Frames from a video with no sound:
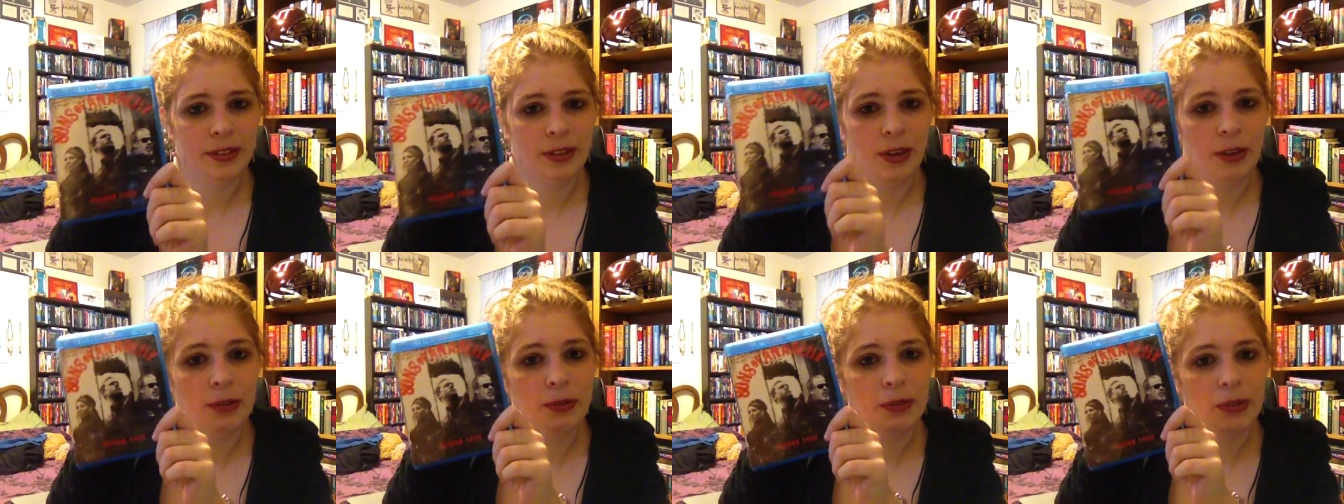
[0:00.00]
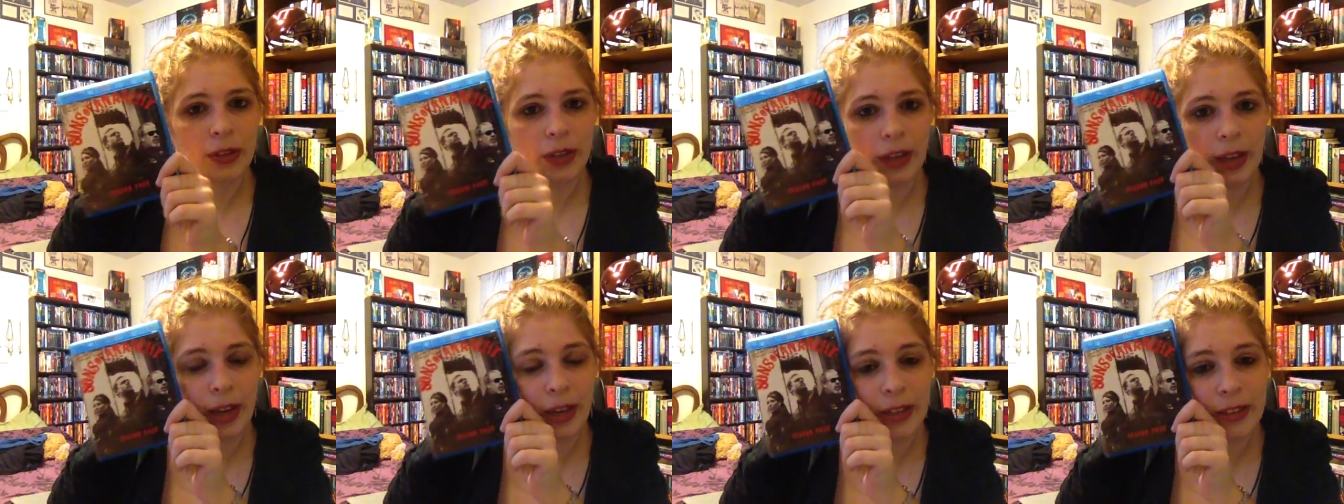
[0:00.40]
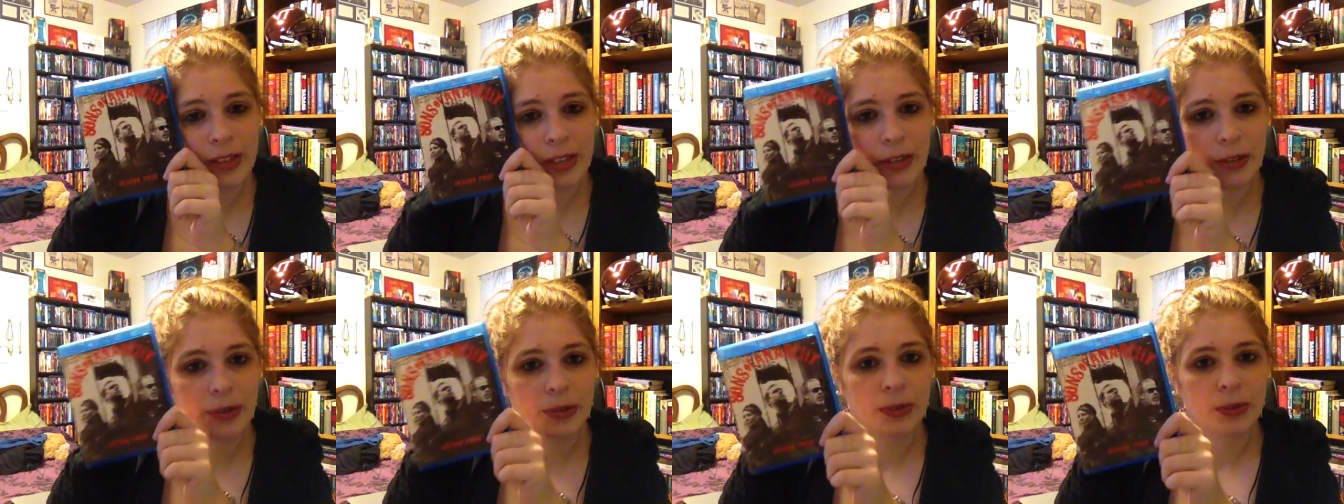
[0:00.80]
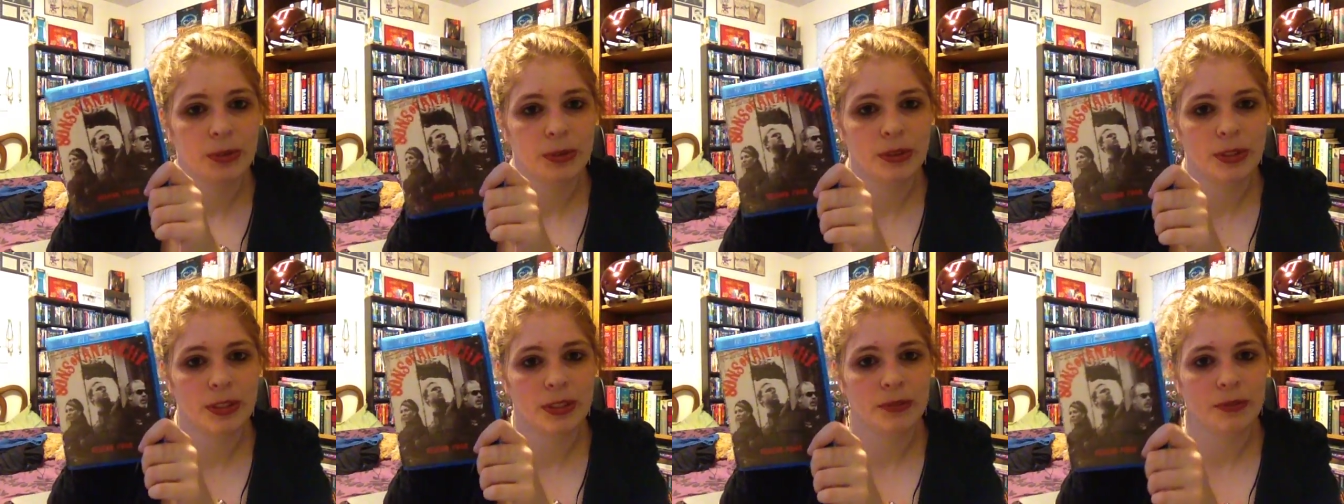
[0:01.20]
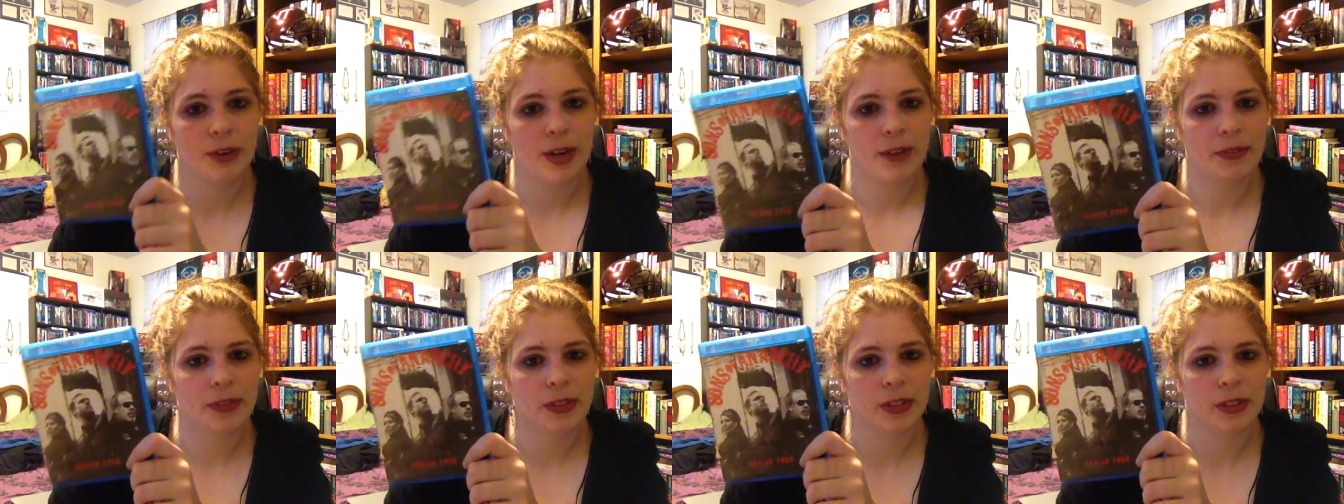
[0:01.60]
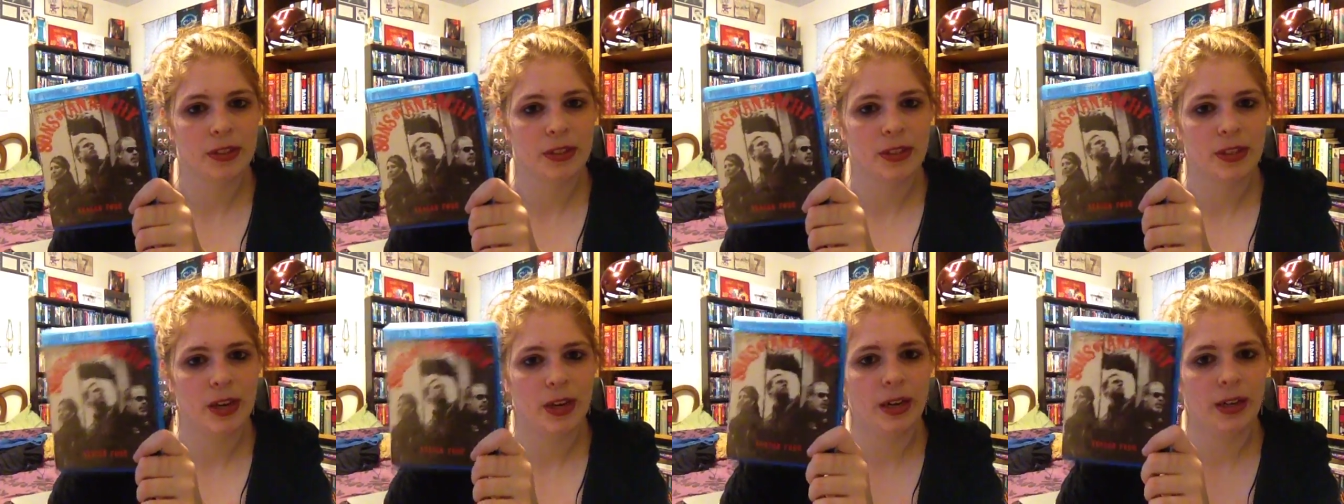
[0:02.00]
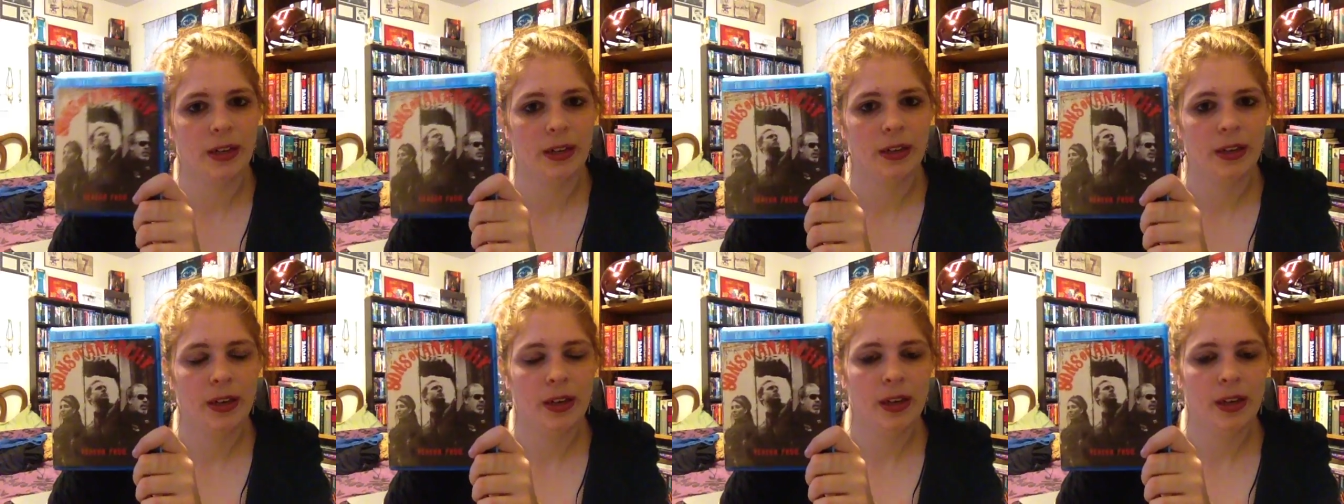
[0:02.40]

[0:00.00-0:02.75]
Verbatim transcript: hopefully, because uh, I know Season 5 starts tonight,